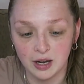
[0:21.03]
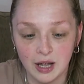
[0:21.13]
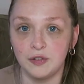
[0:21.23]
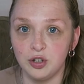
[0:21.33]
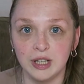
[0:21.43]

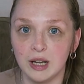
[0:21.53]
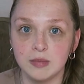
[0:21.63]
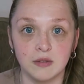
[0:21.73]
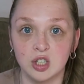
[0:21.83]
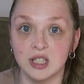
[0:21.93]
For food items
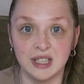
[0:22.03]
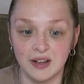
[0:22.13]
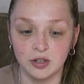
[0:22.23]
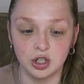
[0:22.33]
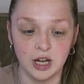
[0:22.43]
I've just
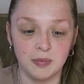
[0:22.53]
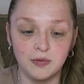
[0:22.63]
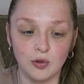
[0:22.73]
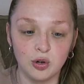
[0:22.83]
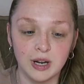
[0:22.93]
never tried
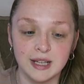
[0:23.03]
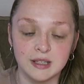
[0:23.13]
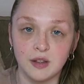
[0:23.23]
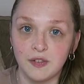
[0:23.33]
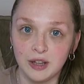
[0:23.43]
before is
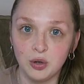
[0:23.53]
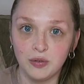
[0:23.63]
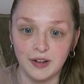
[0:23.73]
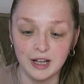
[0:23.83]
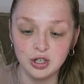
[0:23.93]
the Fillet
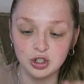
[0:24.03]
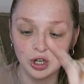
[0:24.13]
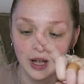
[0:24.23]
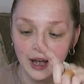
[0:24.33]
fish.